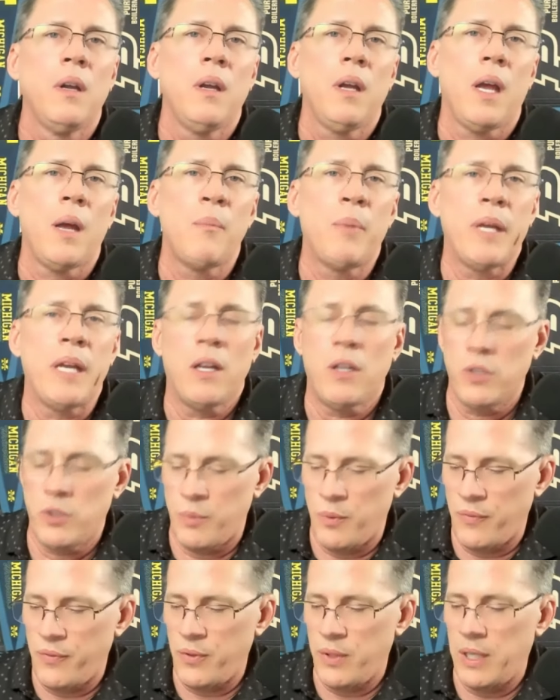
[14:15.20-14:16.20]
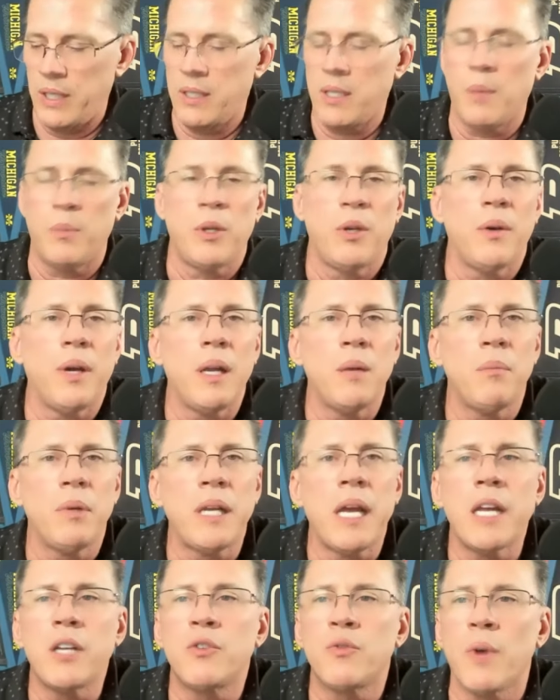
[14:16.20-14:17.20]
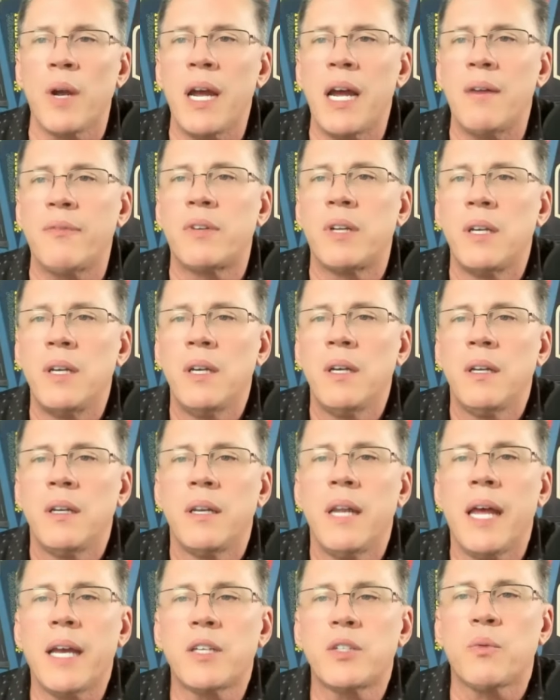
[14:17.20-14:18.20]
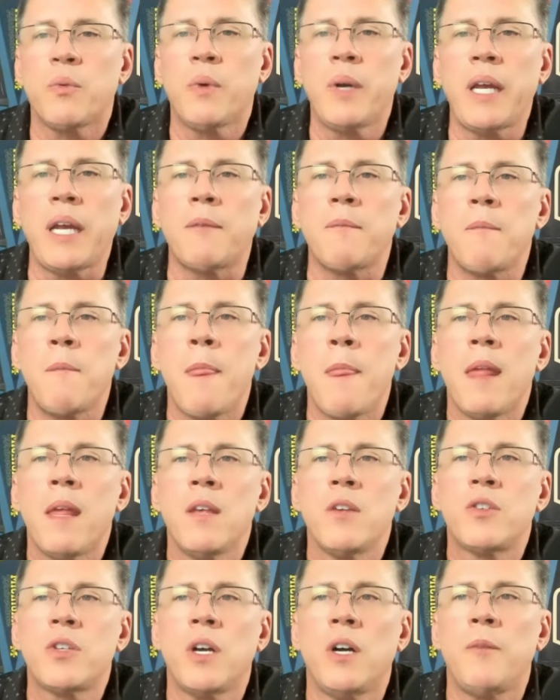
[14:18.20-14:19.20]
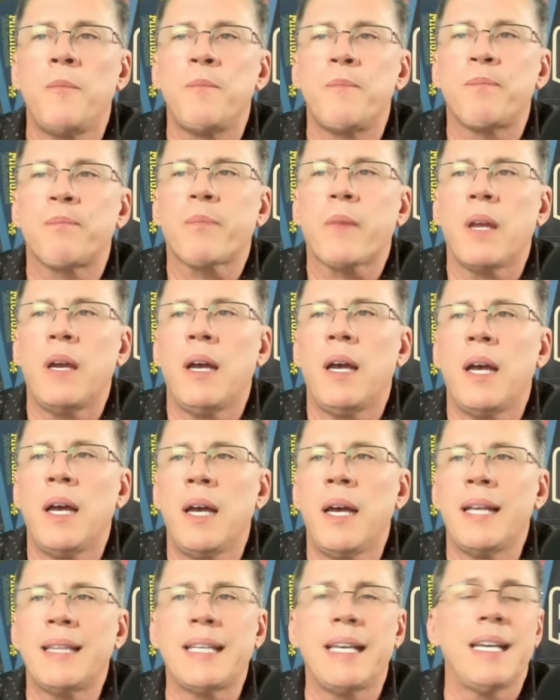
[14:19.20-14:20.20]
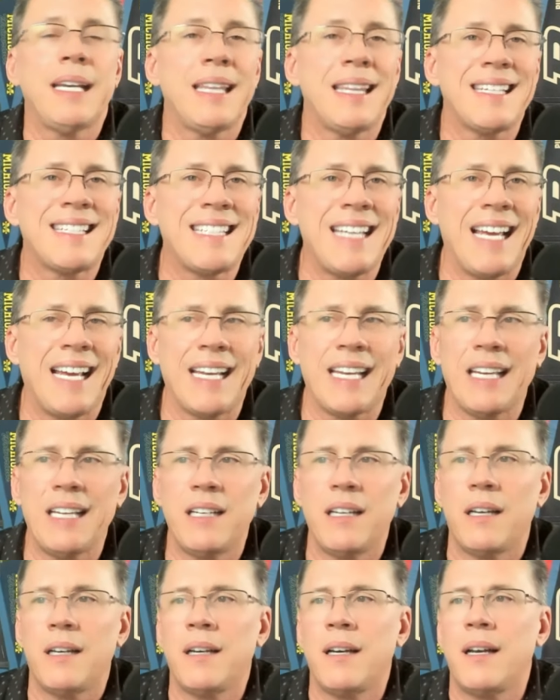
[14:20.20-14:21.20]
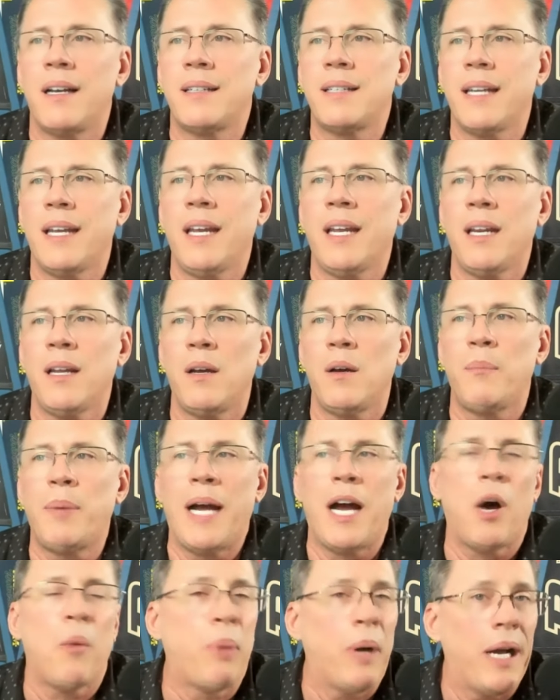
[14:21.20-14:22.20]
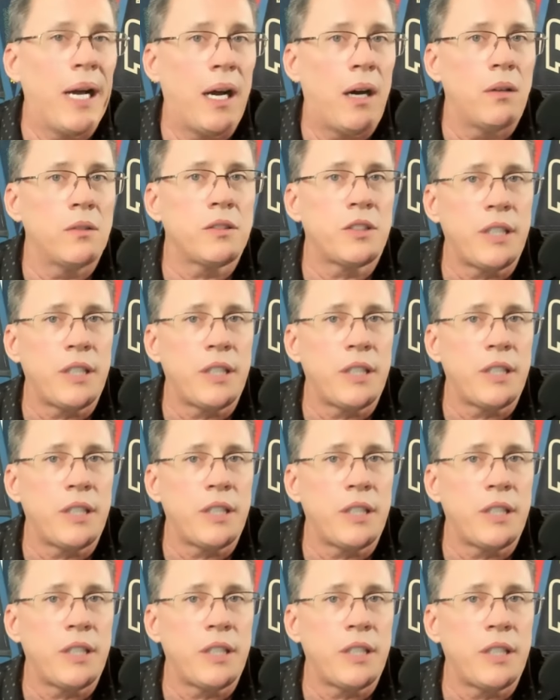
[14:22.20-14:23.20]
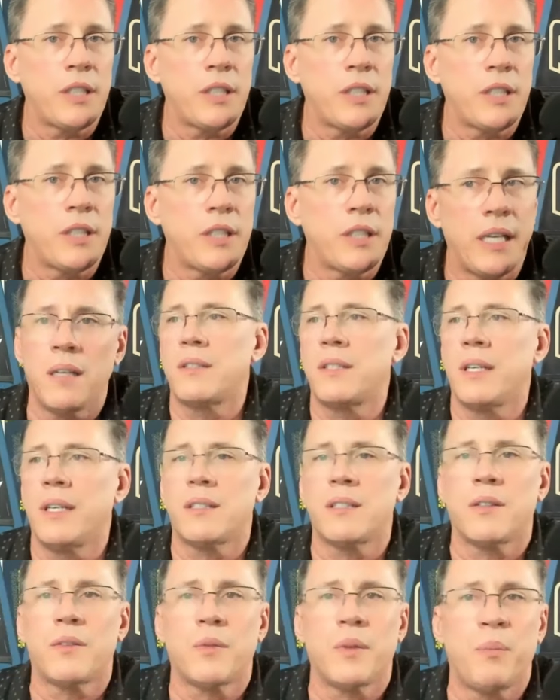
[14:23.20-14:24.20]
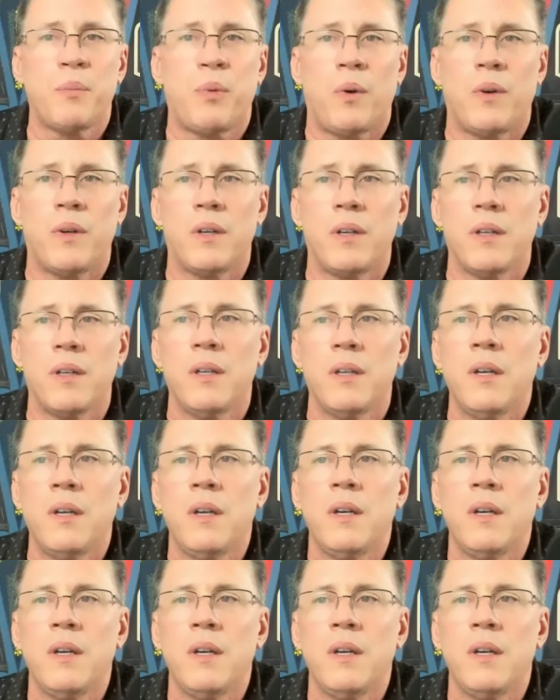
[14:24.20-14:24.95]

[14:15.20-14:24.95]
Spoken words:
and be eligible for the WNBA draft next week. So at the end of the second, Tahina Pau-Pau, she hits a three-pointer.